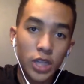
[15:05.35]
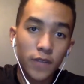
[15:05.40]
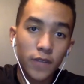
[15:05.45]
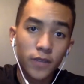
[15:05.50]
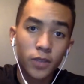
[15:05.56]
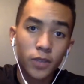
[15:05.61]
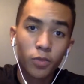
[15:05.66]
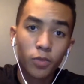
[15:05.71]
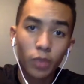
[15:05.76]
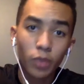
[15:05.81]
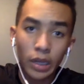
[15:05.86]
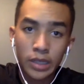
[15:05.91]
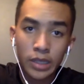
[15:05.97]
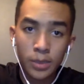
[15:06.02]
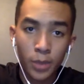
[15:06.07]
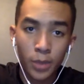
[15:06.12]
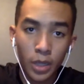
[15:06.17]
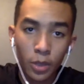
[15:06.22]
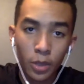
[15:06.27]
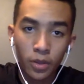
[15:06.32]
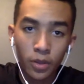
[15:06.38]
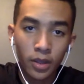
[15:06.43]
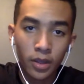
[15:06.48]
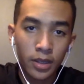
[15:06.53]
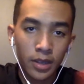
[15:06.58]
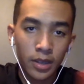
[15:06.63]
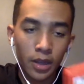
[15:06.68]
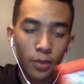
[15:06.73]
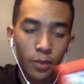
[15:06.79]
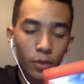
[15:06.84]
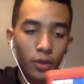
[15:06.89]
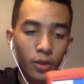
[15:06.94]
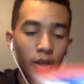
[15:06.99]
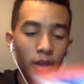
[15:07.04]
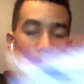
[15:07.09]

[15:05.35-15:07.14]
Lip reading: you have to bring something new to the table.